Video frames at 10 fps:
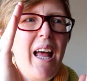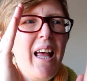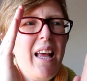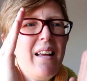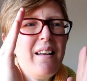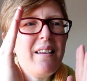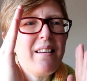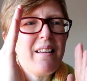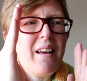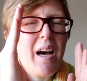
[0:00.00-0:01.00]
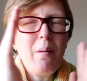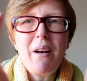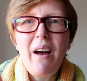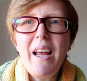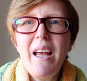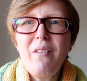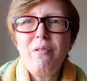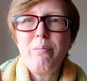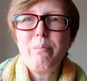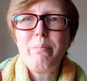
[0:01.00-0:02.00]
And I mean, I
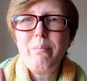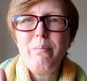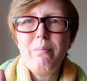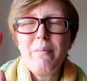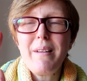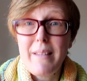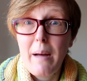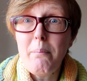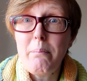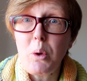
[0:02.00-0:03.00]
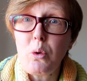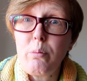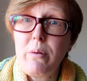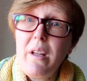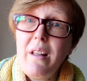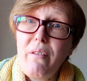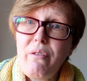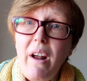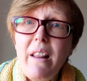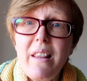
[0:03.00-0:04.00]
have some boobs in the
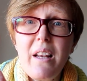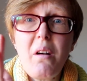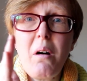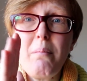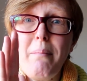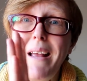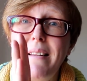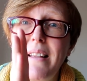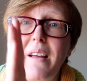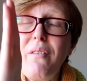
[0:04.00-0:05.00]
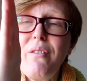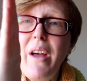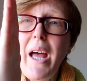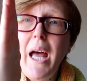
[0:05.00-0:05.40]
front, they're not massive,